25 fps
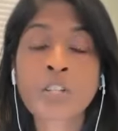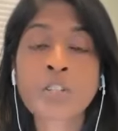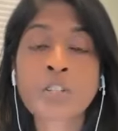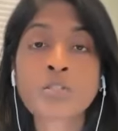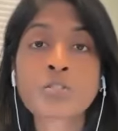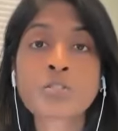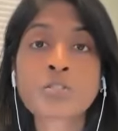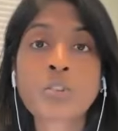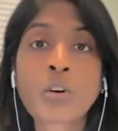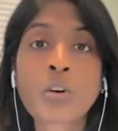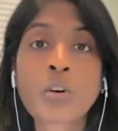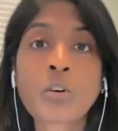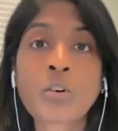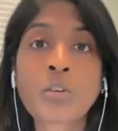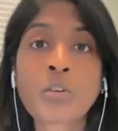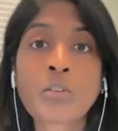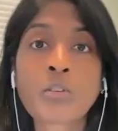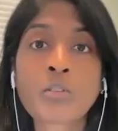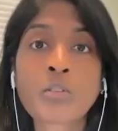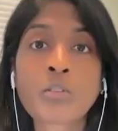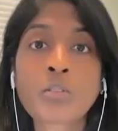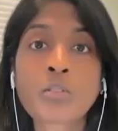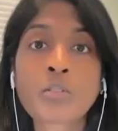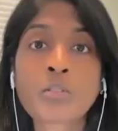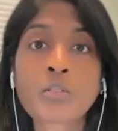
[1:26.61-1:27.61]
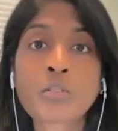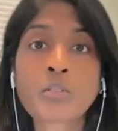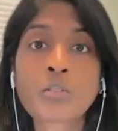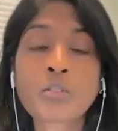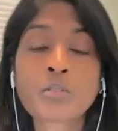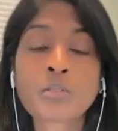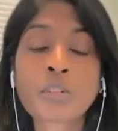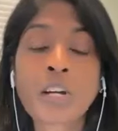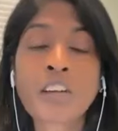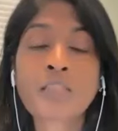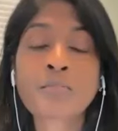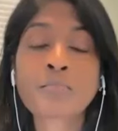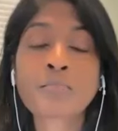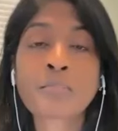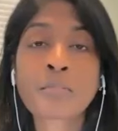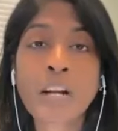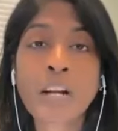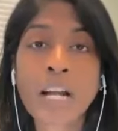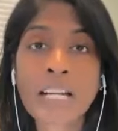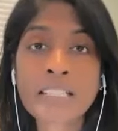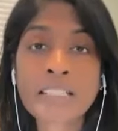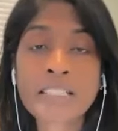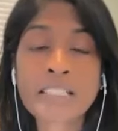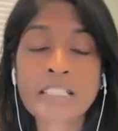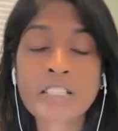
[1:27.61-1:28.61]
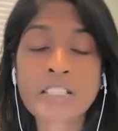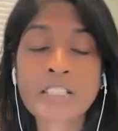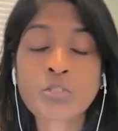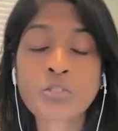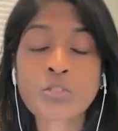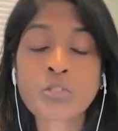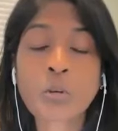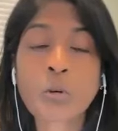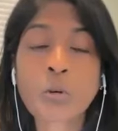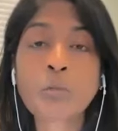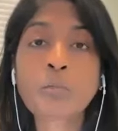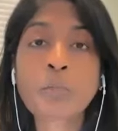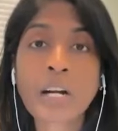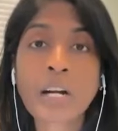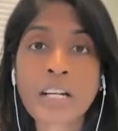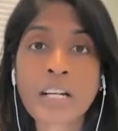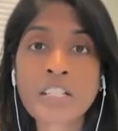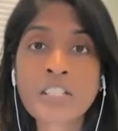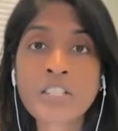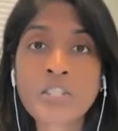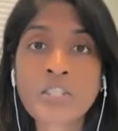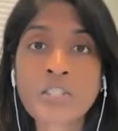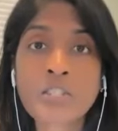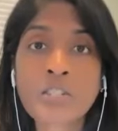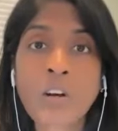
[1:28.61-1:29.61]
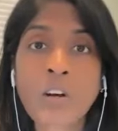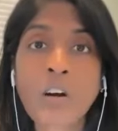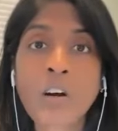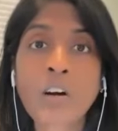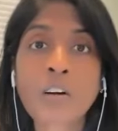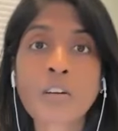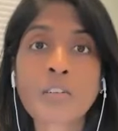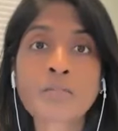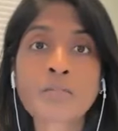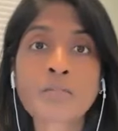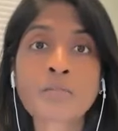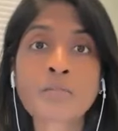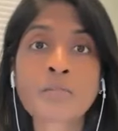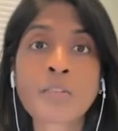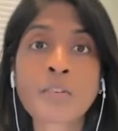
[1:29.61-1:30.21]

So you have practiced so much of